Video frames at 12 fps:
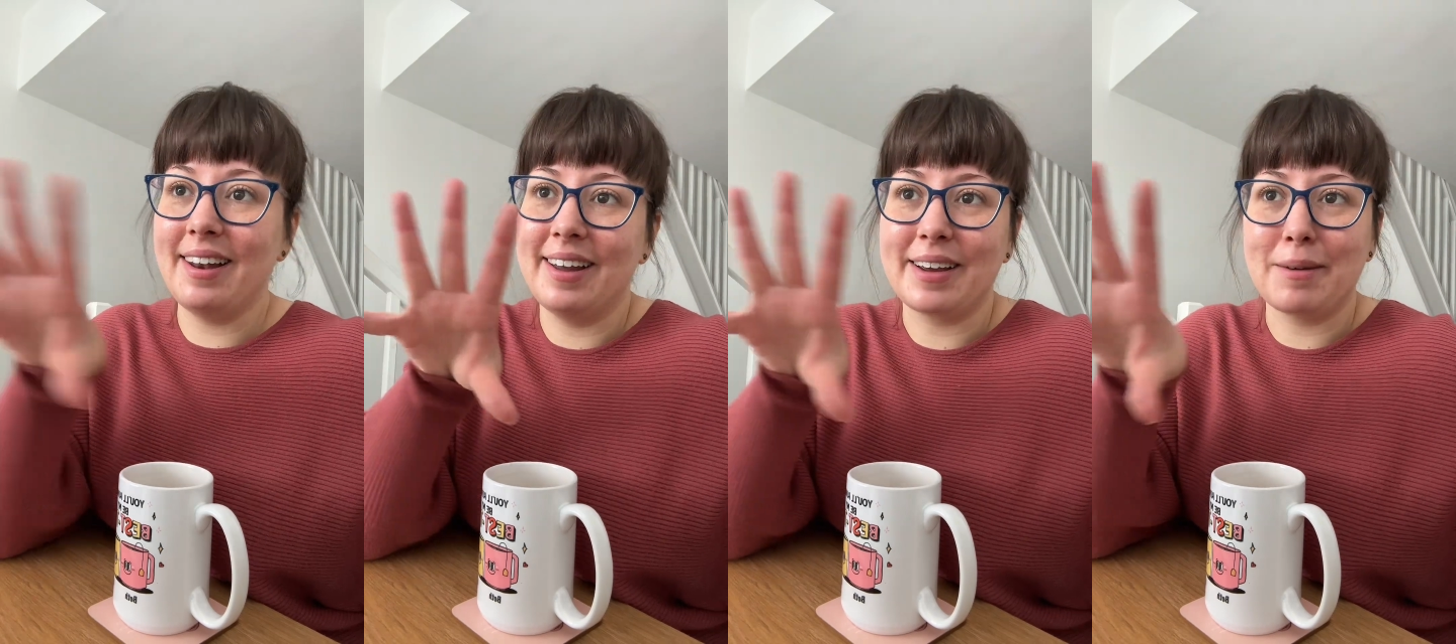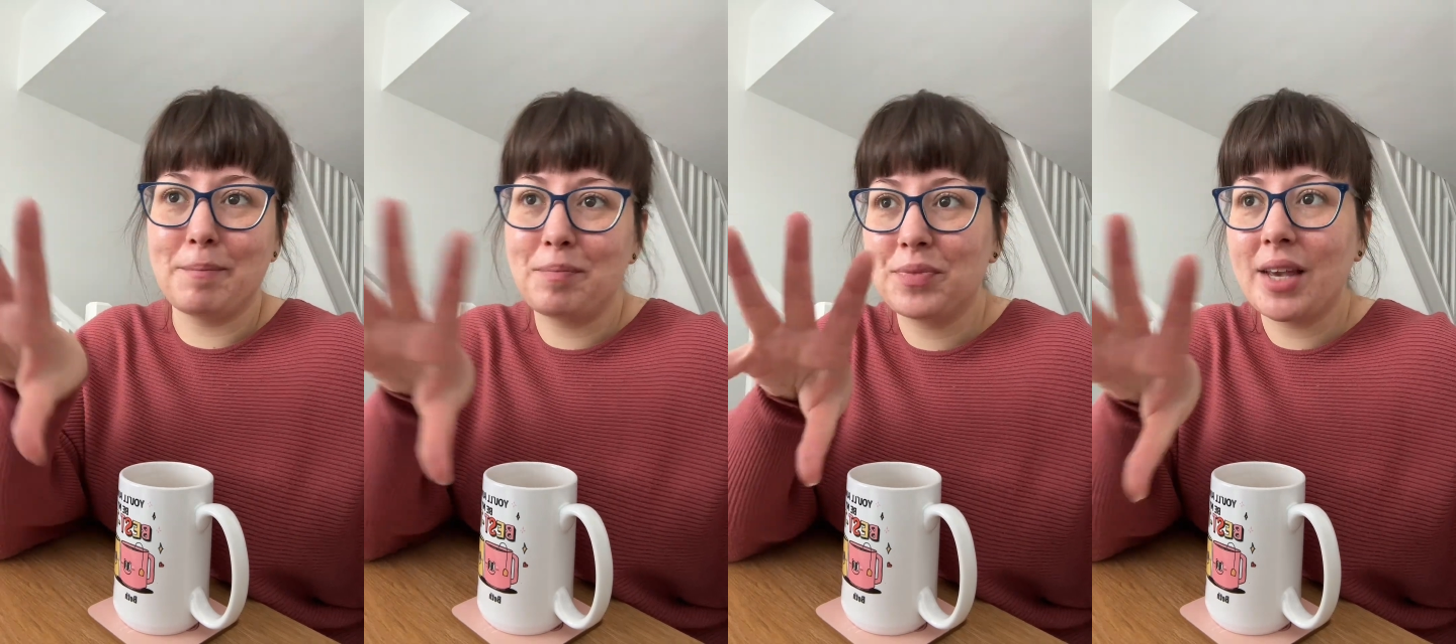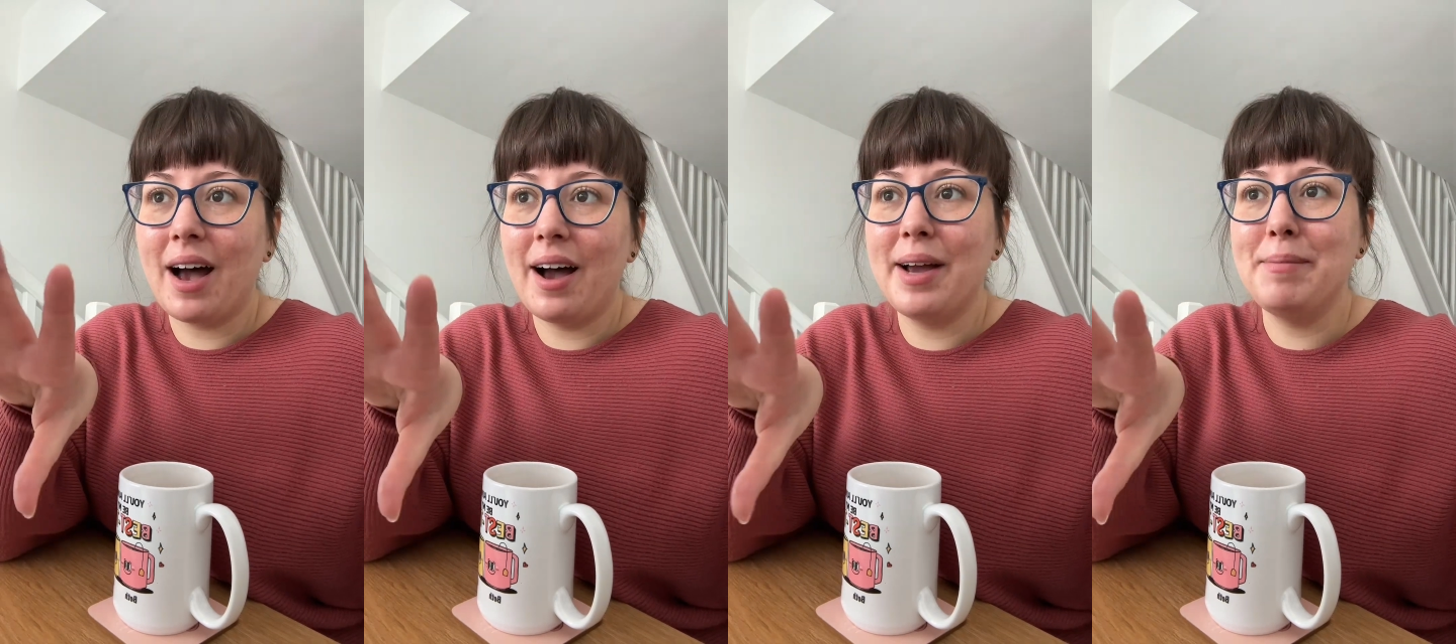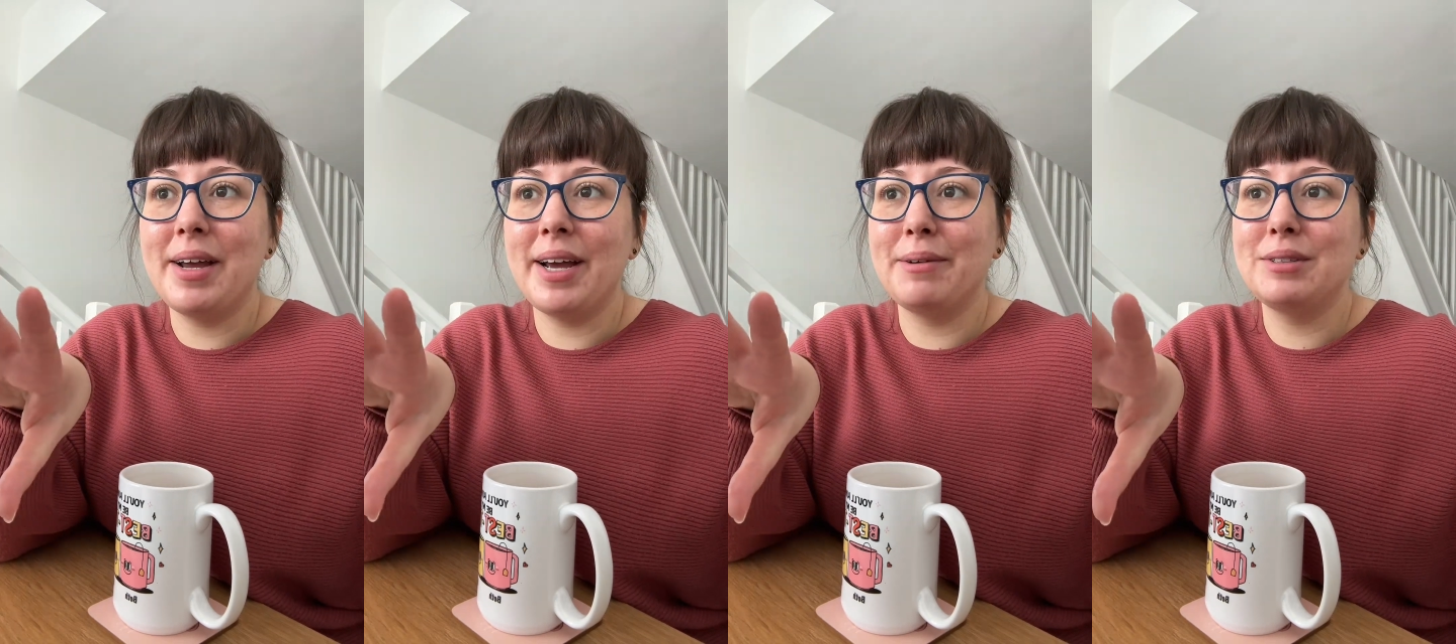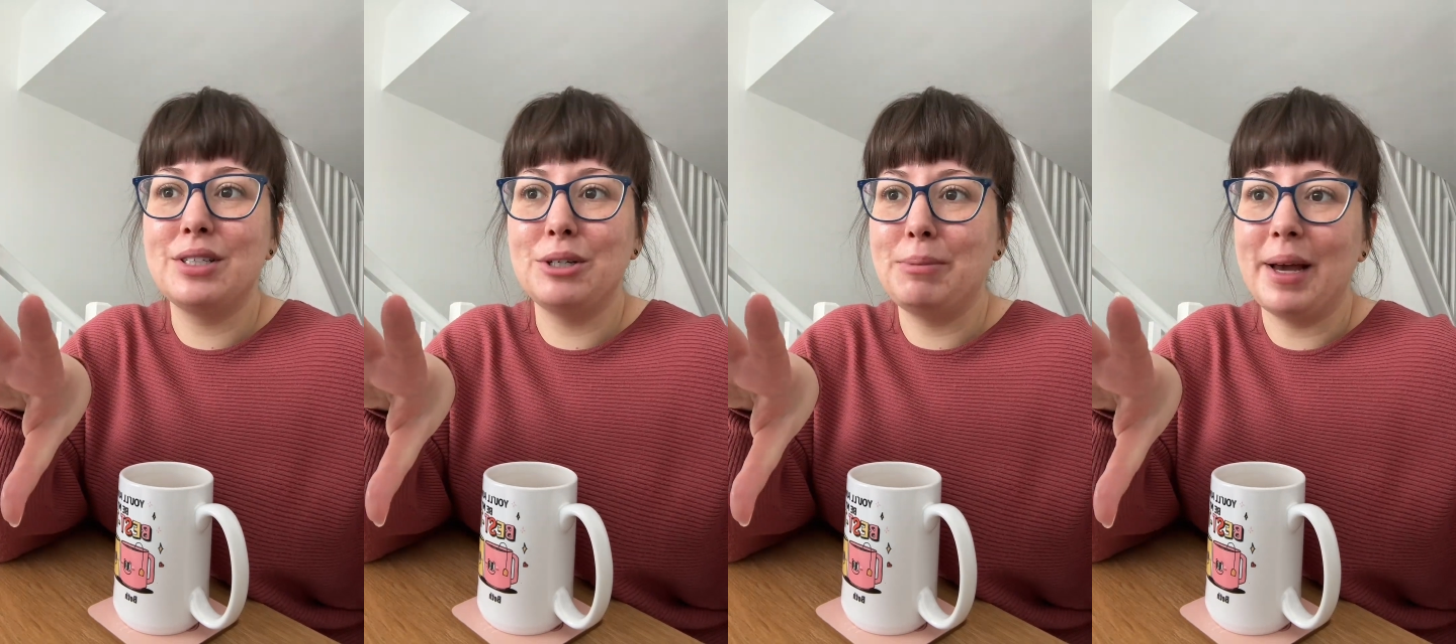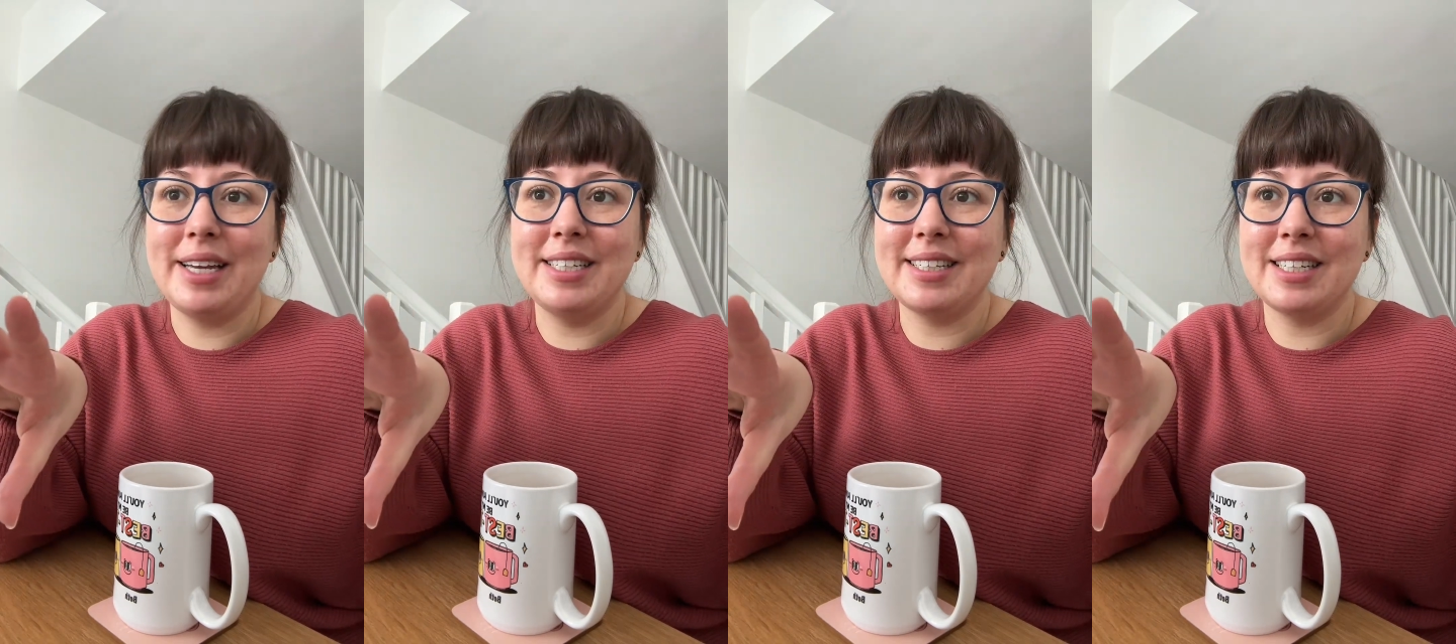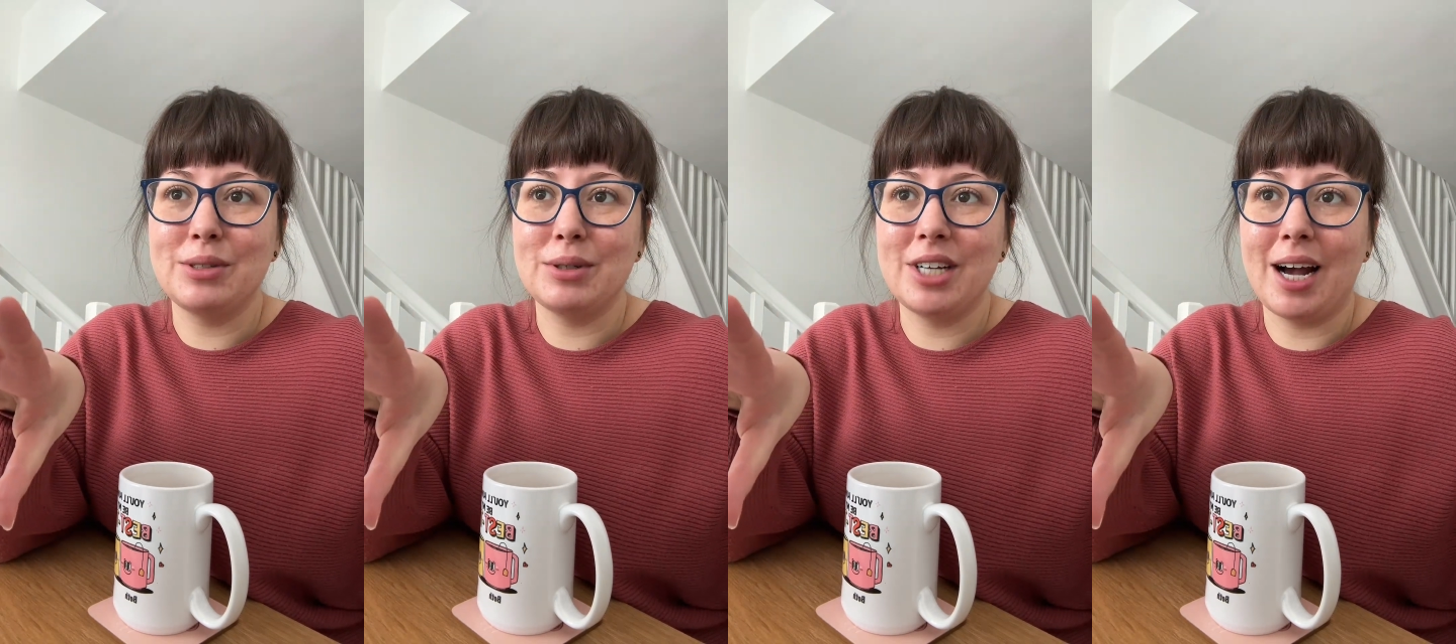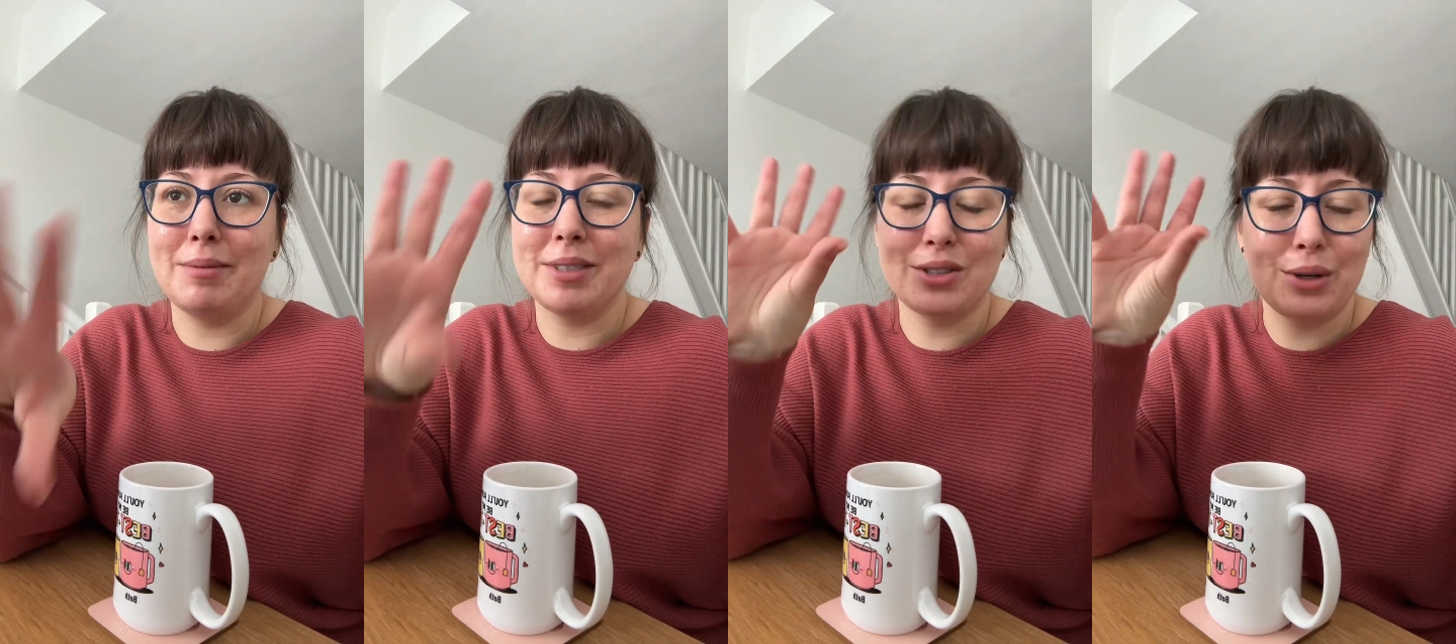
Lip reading: like, I'm now 2 pages into a chapter,